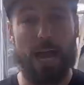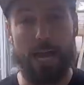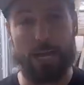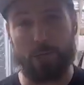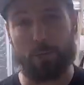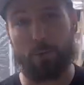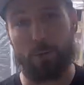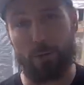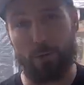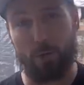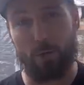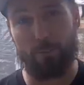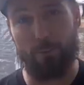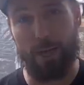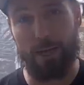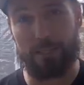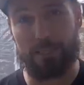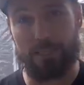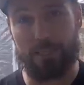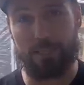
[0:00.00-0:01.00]
how to grow your own
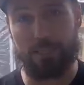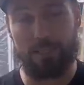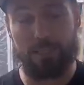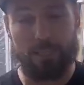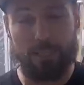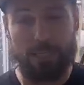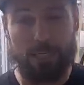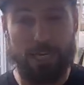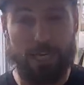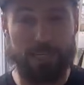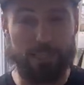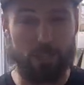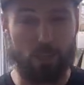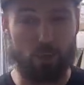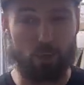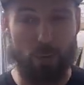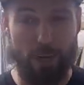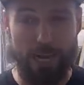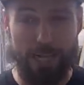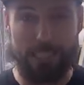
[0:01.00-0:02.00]
medicine. And so
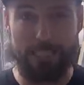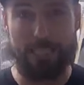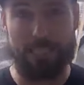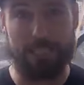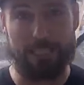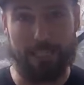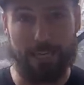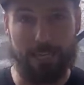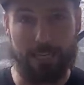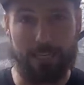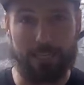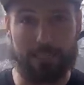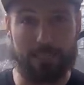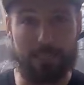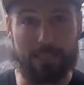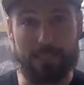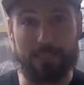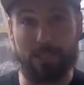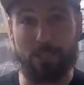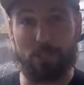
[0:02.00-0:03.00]
translating that into
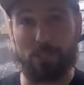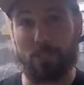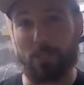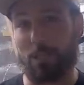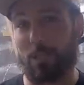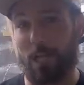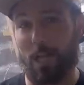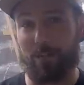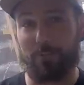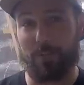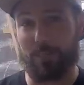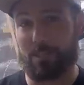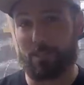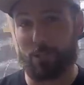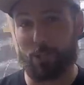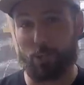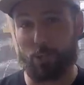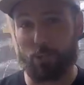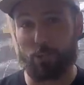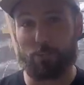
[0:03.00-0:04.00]
the skills that a lot of us
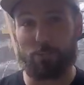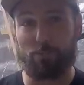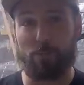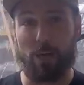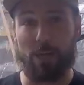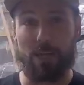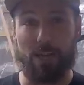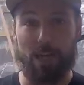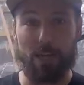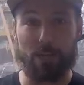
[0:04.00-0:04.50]
do by